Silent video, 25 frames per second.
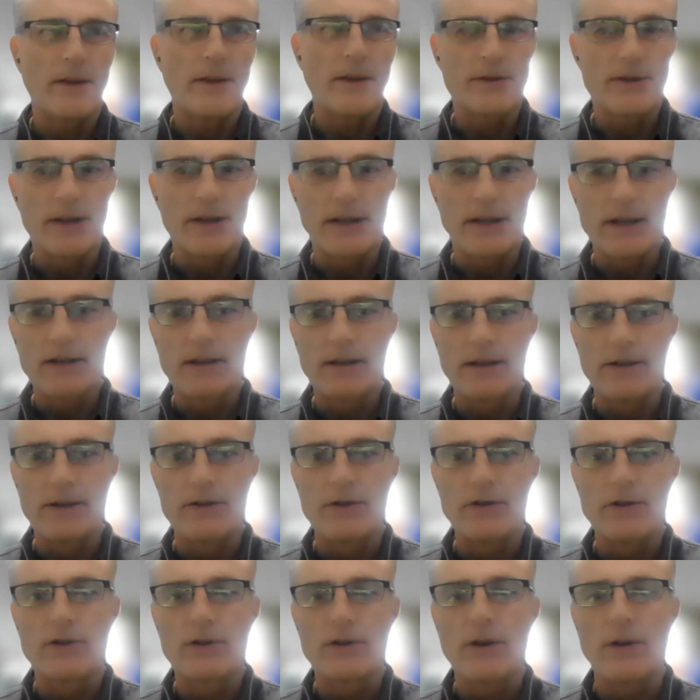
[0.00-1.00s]
statistical
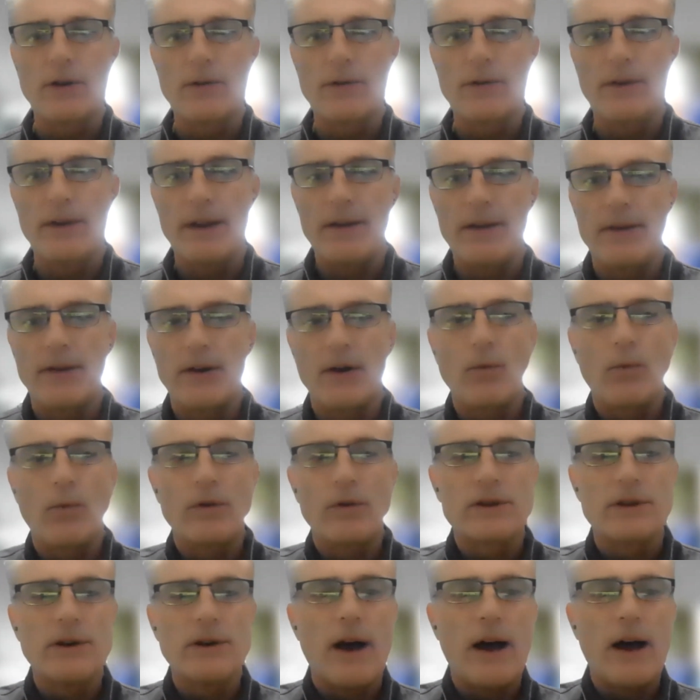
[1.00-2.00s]
issue showed that there
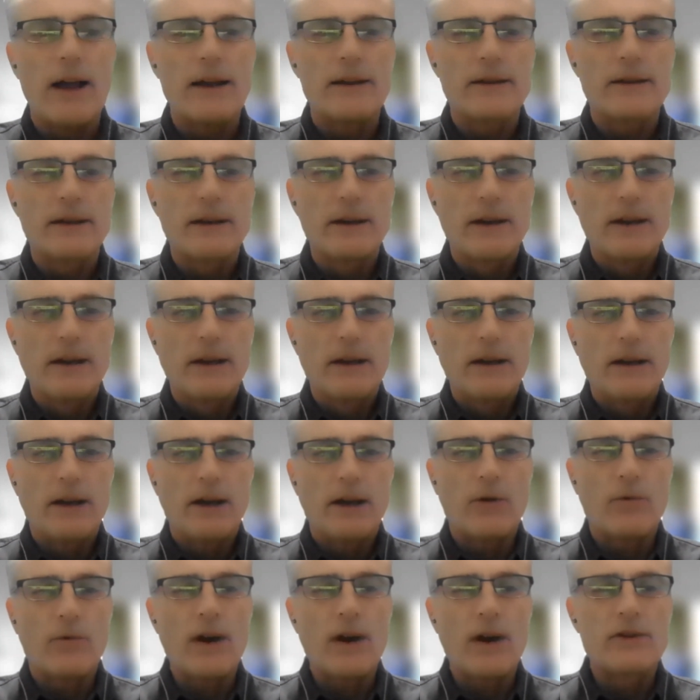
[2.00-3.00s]
was not
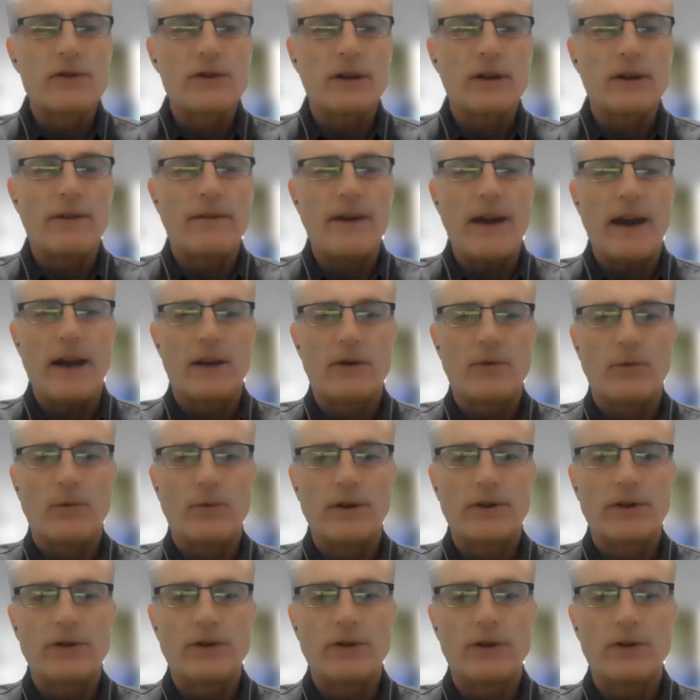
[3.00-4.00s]
a racial effect
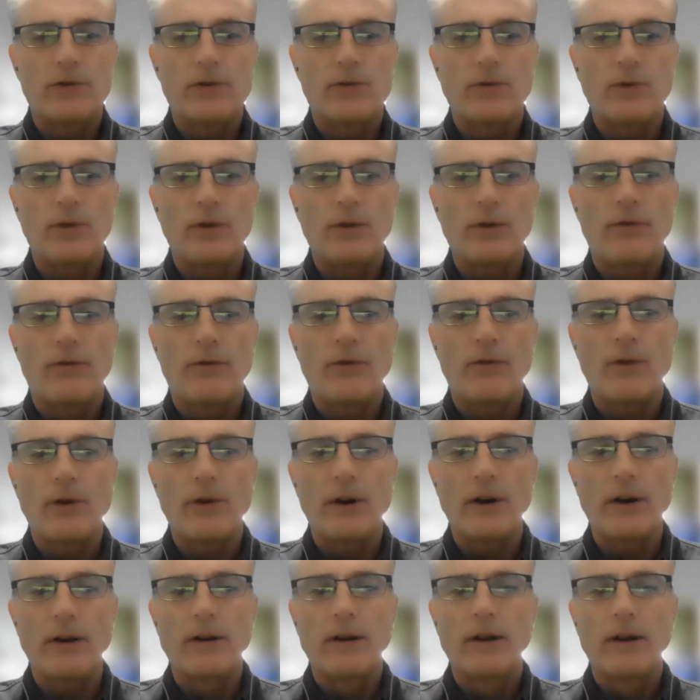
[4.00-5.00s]
once you controlled
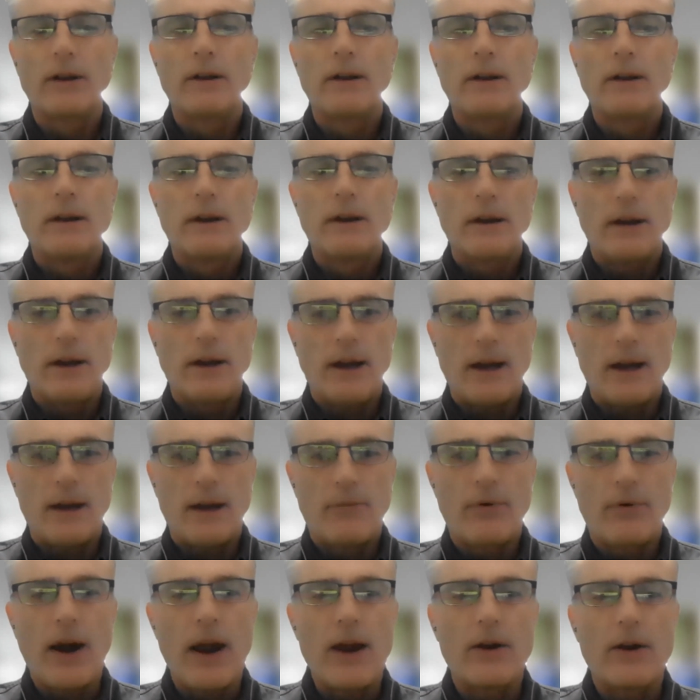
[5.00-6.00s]
for
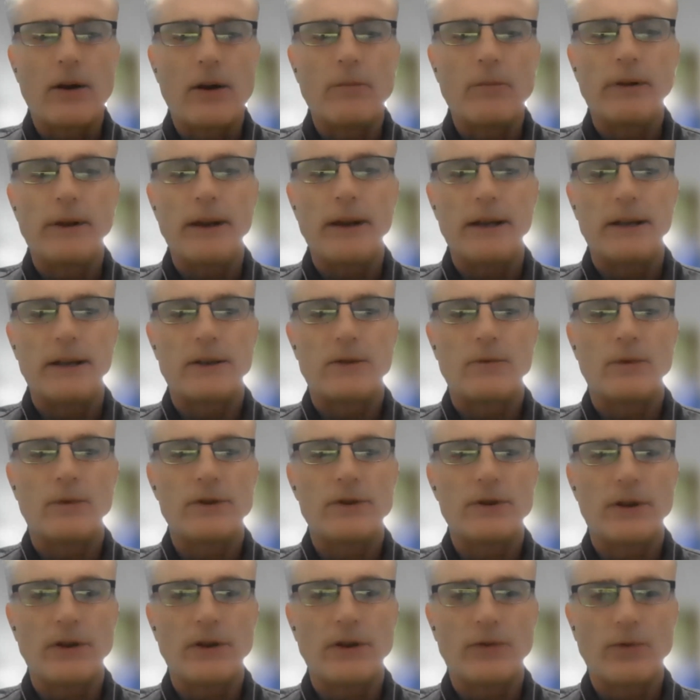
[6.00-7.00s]
prior complaints,
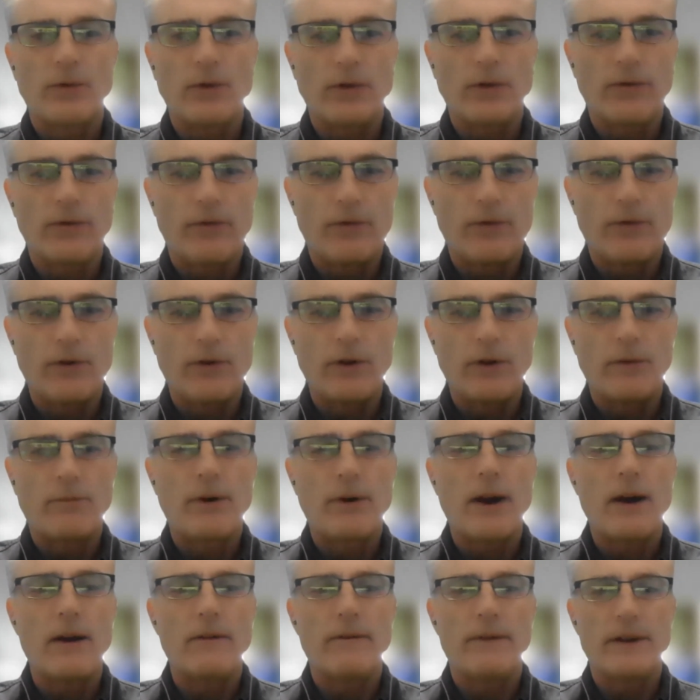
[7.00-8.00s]
once you controlled for
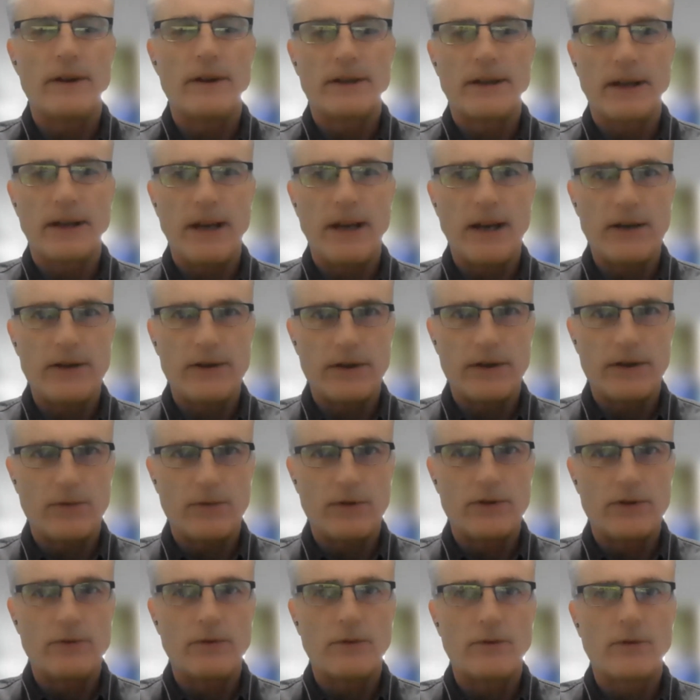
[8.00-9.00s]
prior investigations,
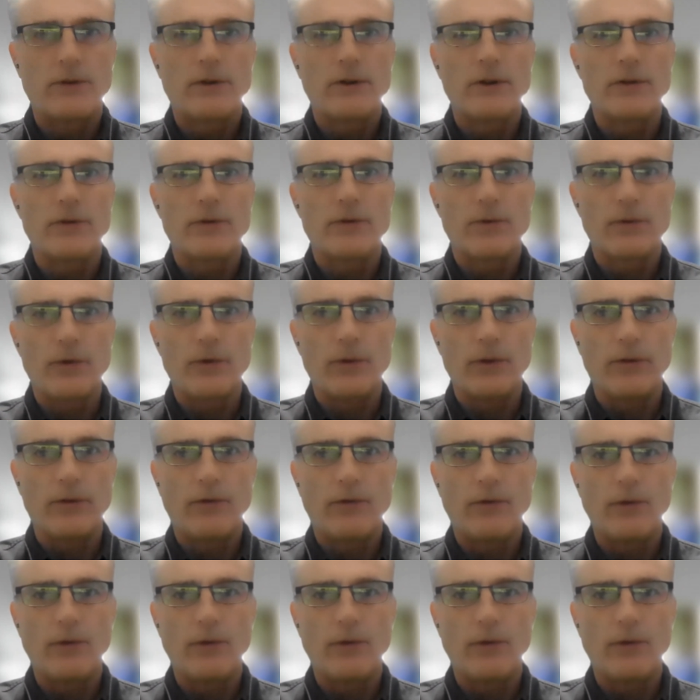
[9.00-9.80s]
once you controlled